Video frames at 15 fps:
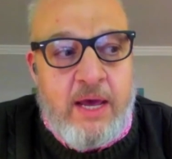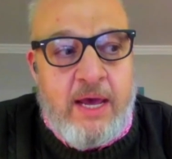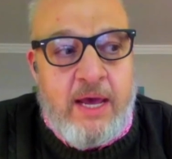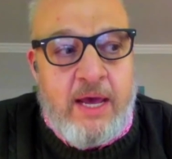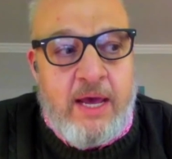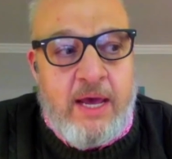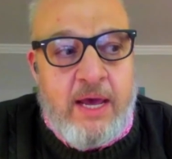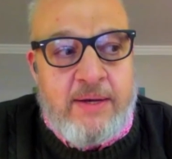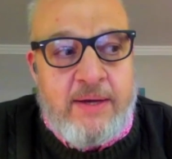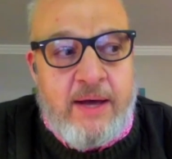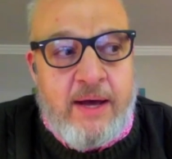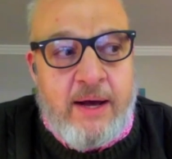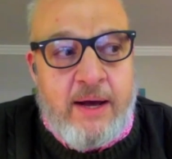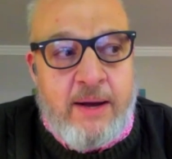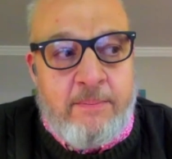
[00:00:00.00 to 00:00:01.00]
and
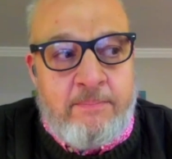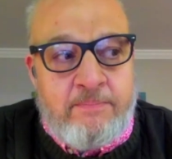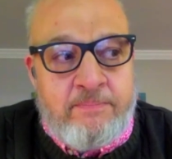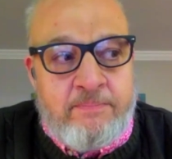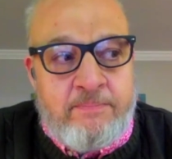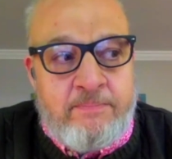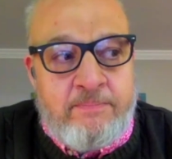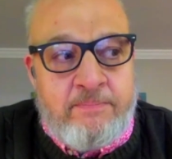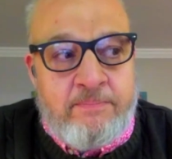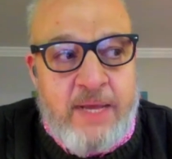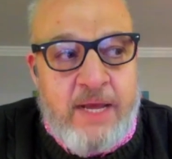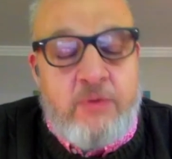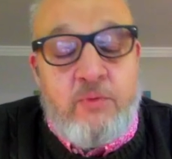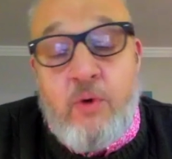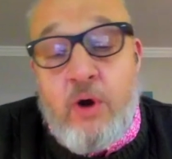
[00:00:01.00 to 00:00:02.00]

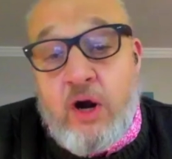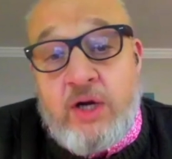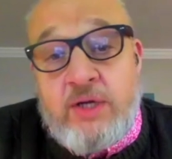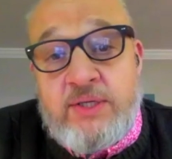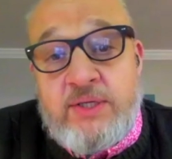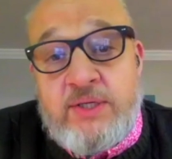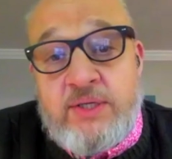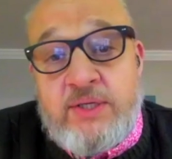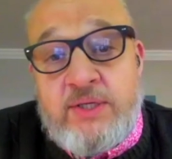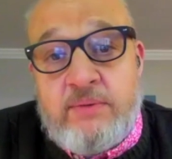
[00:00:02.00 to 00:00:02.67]
it works.